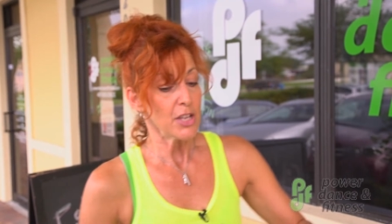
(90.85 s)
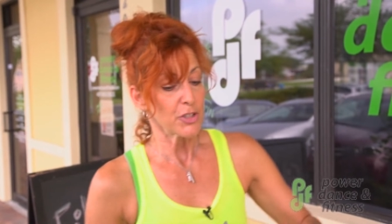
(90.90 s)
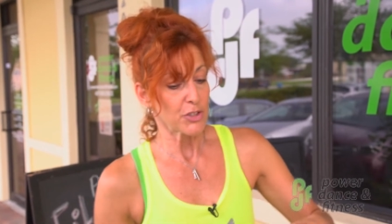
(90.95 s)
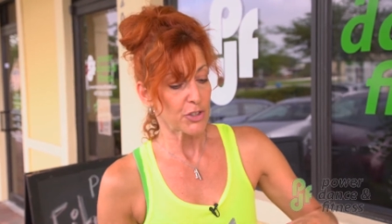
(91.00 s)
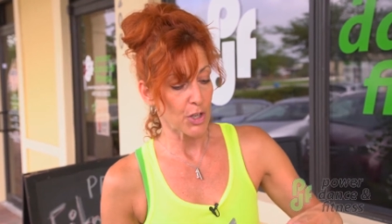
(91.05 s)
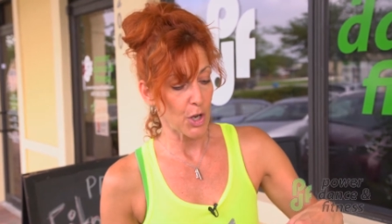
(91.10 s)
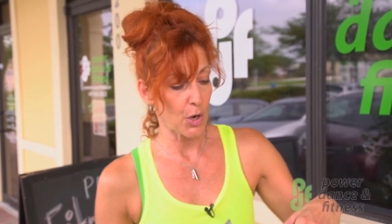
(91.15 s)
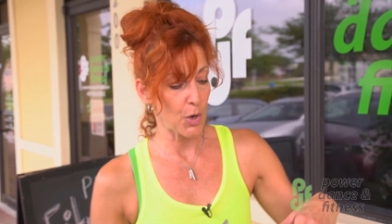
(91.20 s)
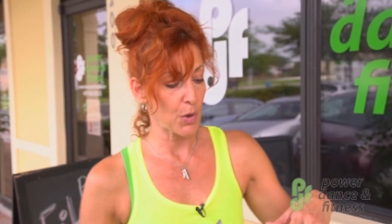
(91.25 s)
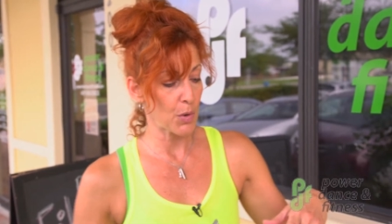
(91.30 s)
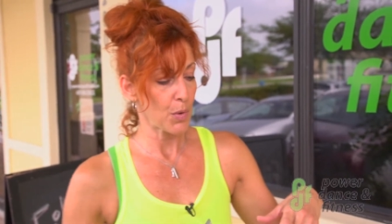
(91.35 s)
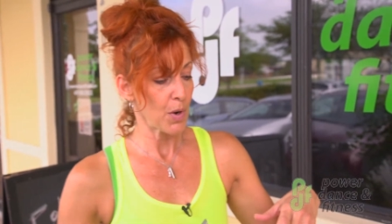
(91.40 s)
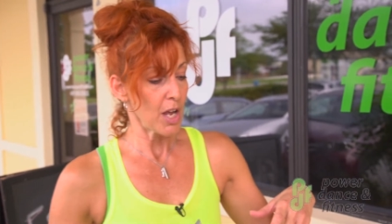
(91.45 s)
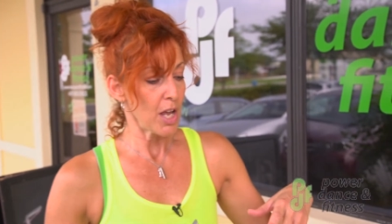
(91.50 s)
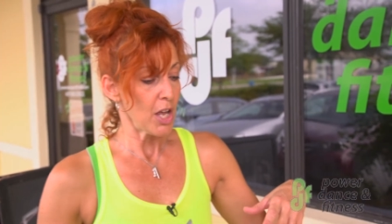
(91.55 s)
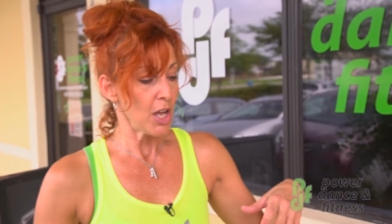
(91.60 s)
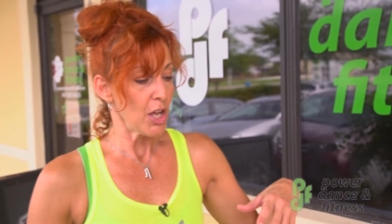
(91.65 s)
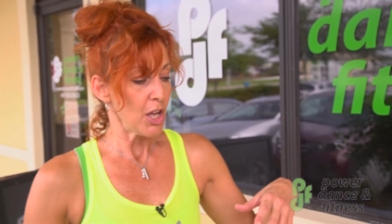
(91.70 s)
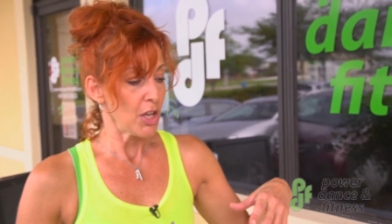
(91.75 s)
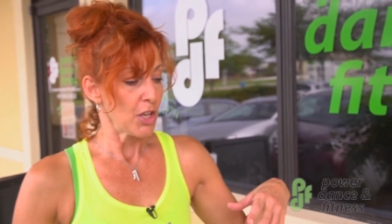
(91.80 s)
So
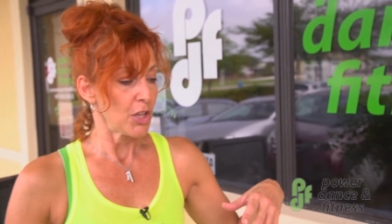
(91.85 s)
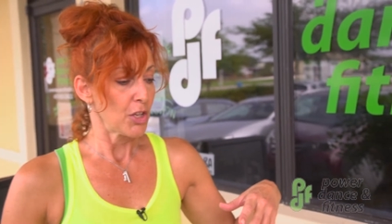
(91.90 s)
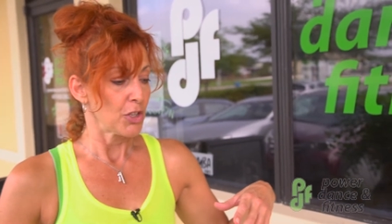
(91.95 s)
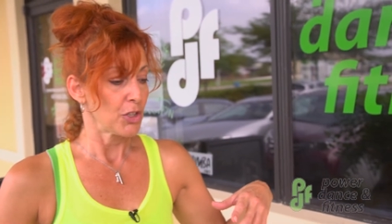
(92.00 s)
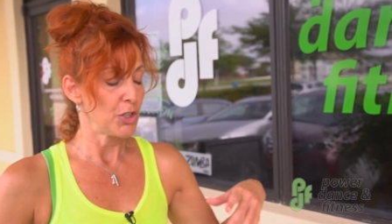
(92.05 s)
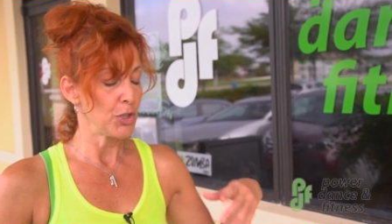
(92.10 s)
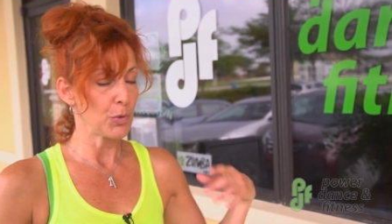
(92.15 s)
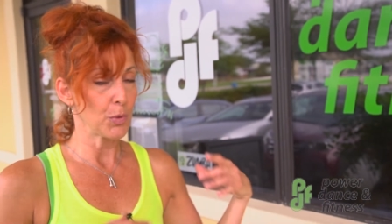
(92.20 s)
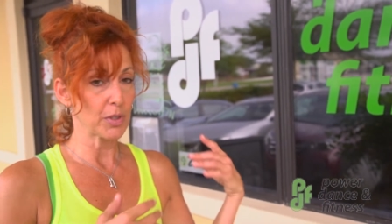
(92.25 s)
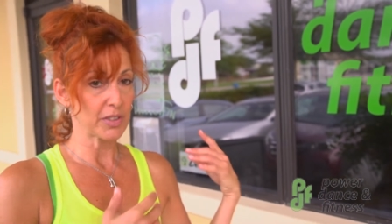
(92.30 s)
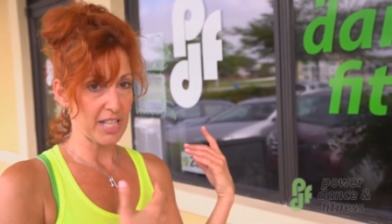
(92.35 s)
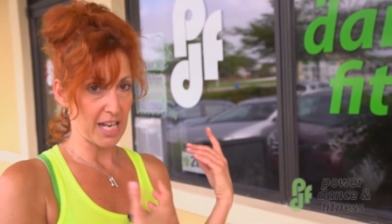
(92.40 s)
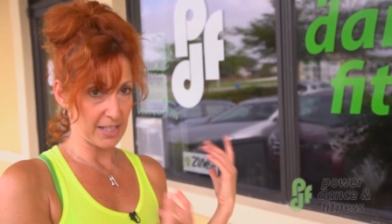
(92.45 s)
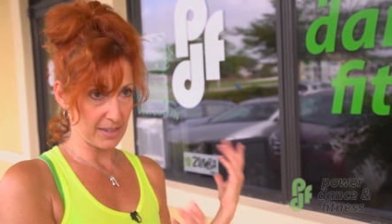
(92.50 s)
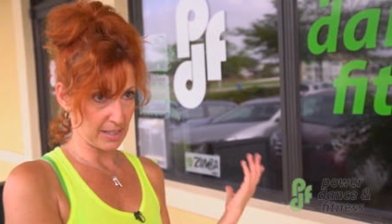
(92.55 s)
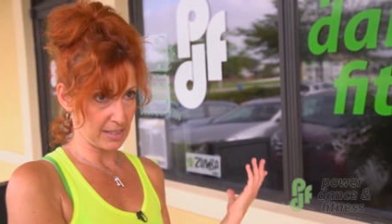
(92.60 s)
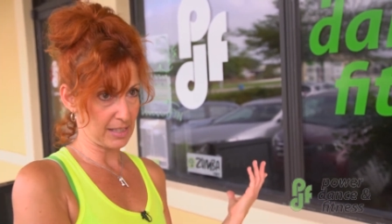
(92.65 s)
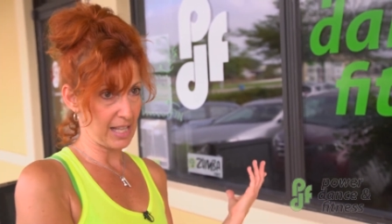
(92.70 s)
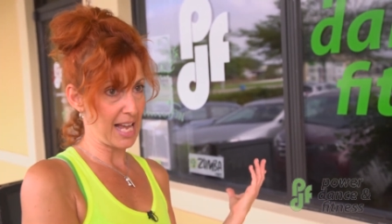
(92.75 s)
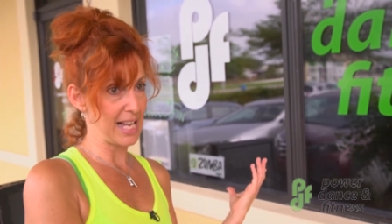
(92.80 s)
you will
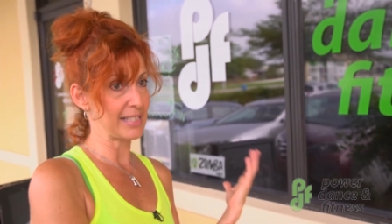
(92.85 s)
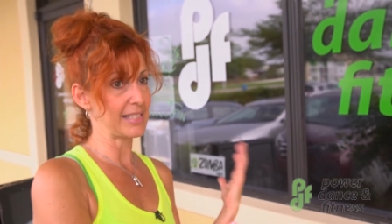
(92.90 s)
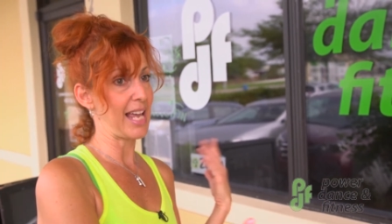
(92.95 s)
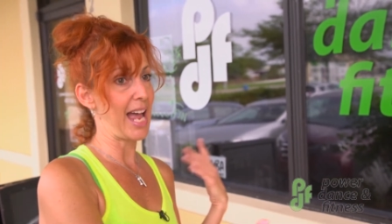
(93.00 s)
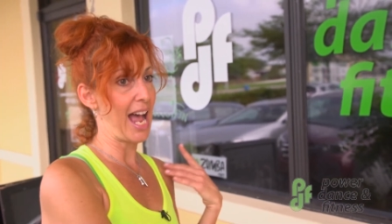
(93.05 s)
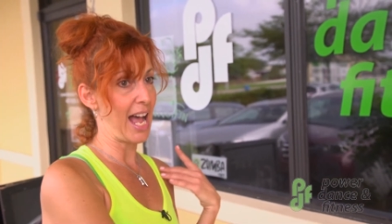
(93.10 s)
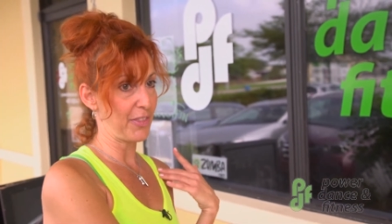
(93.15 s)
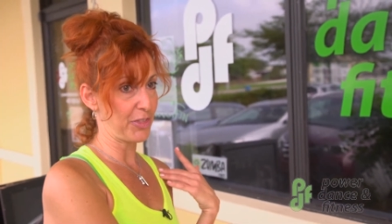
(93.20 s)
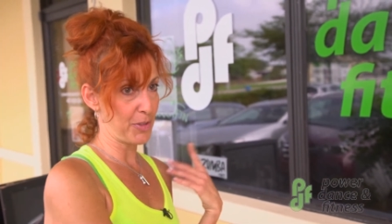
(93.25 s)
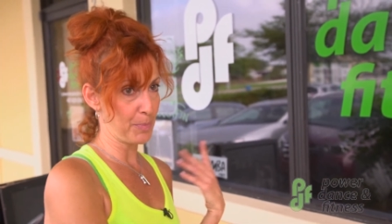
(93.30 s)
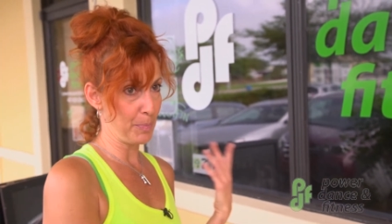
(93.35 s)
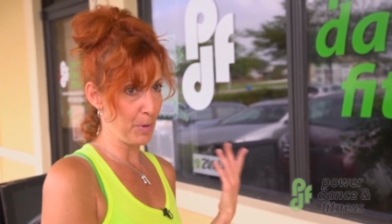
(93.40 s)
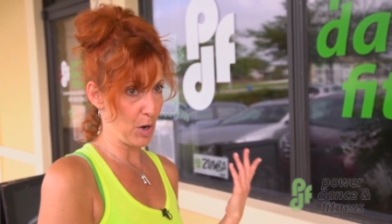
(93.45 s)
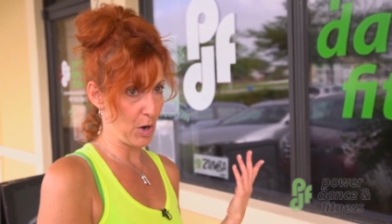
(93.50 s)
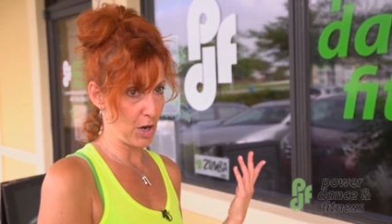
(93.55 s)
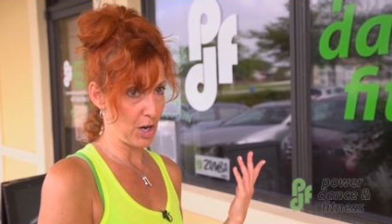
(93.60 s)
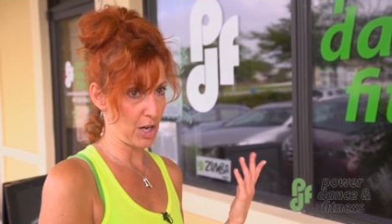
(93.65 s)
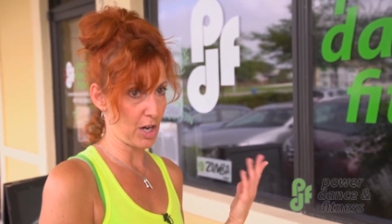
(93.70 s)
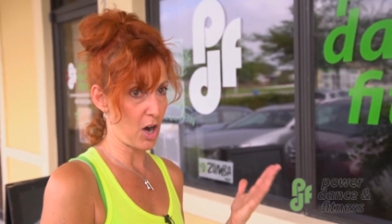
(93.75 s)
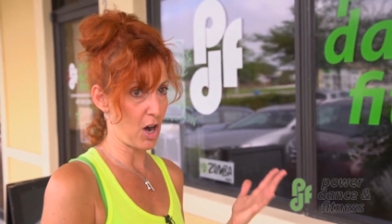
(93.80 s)
take the class at the
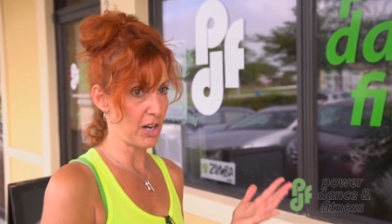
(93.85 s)
bar.